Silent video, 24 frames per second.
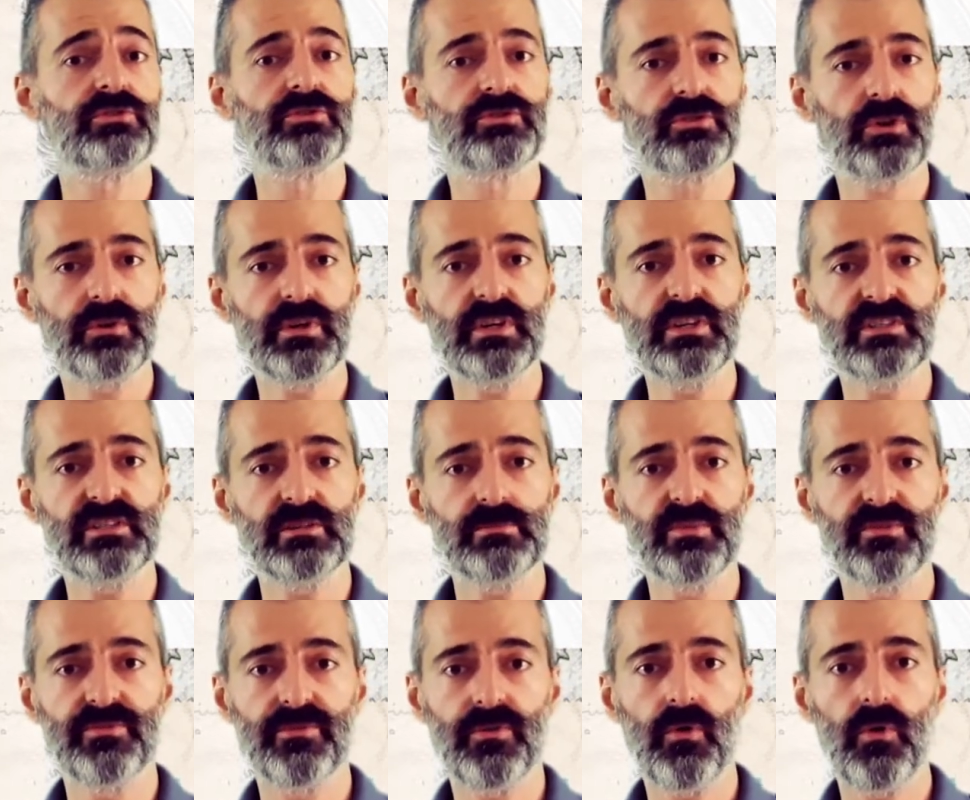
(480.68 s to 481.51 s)
so easy
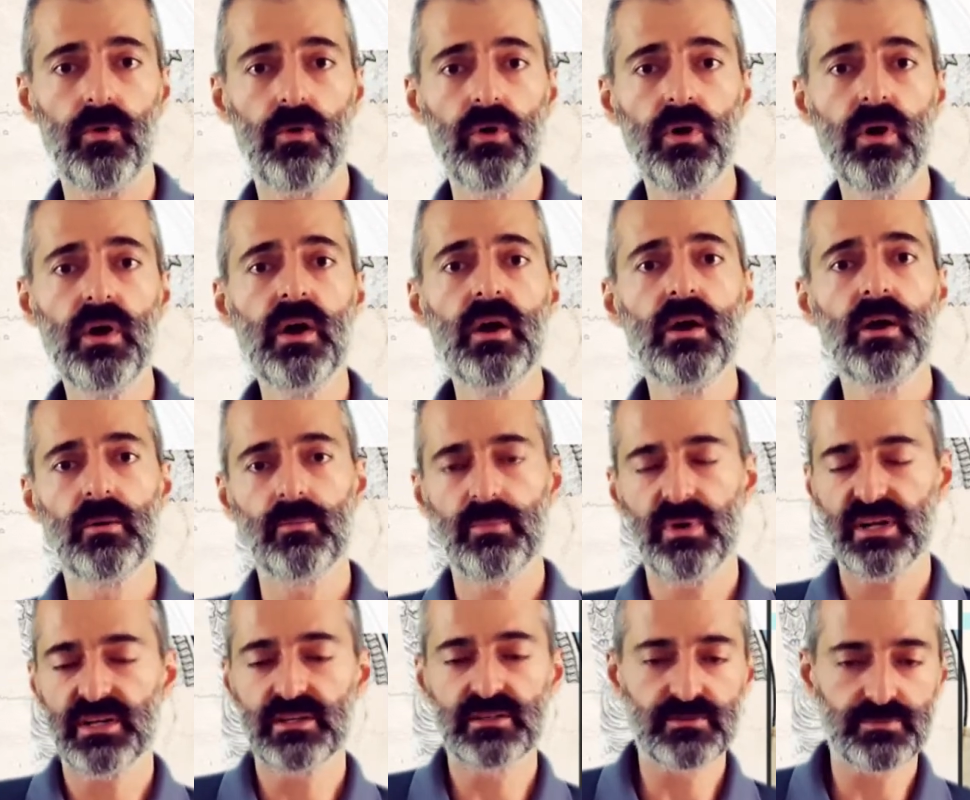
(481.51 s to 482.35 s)
before
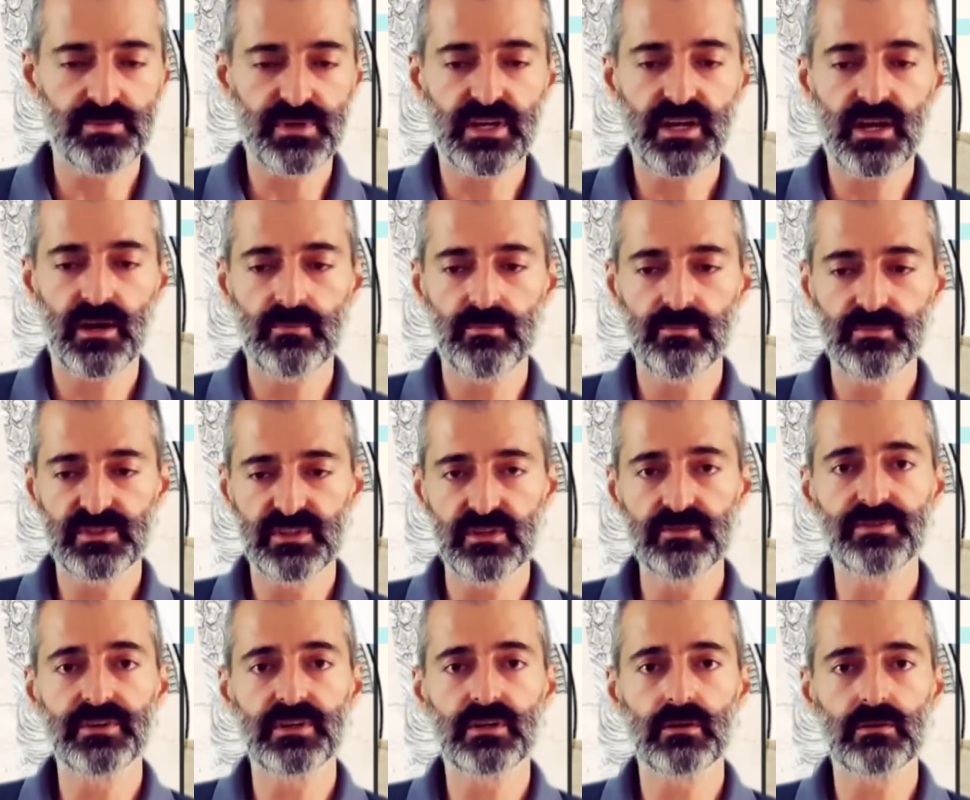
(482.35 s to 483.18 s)
but has become
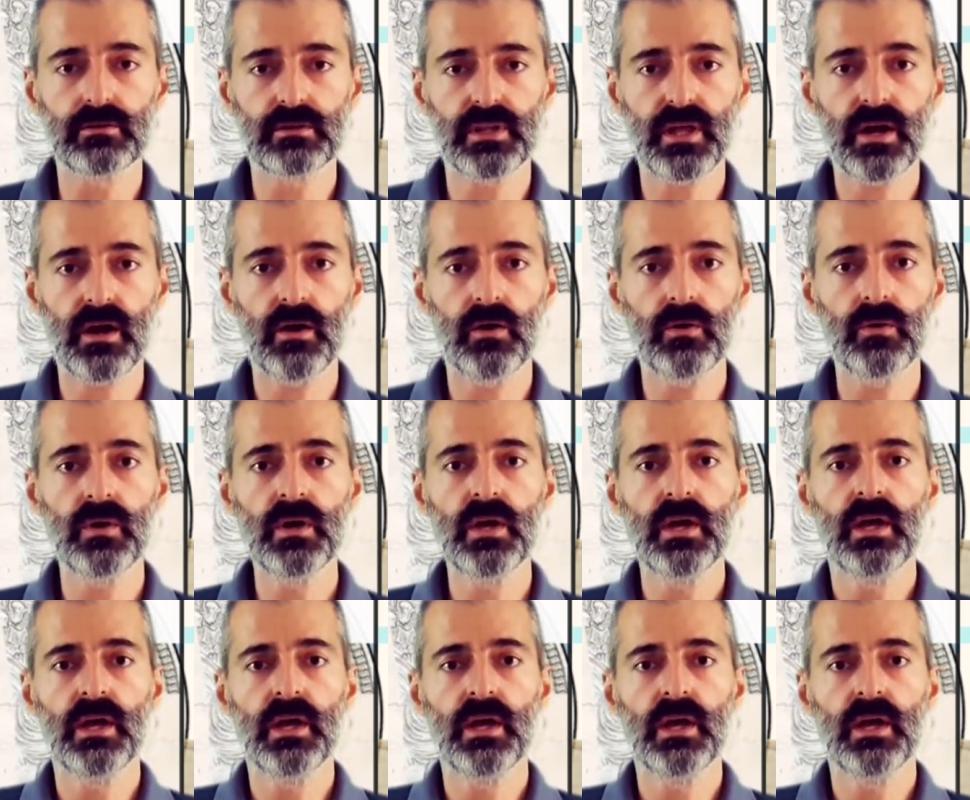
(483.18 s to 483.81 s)
difficult now,